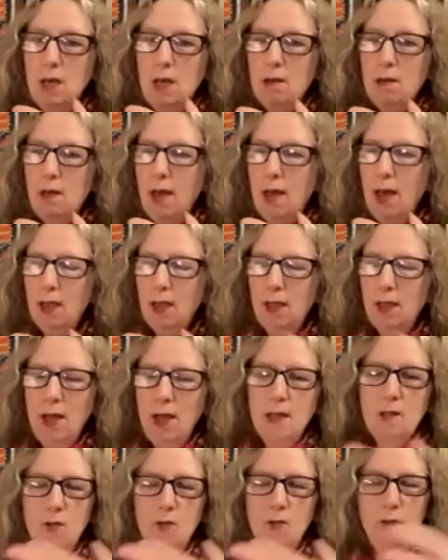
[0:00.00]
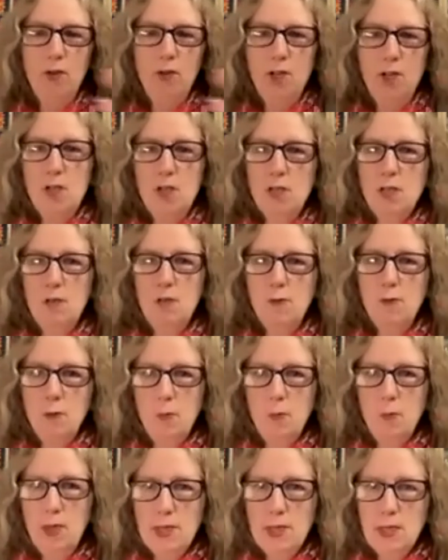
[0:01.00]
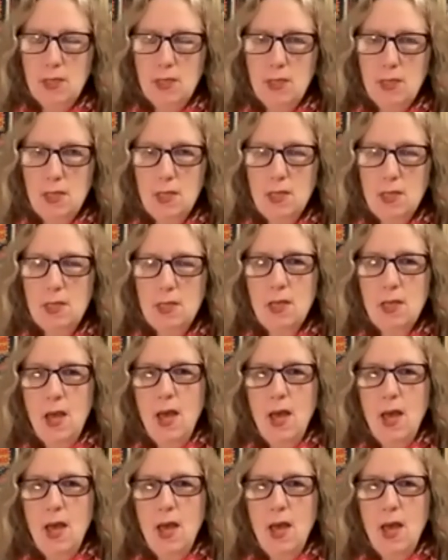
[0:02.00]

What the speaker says: headlines from various different places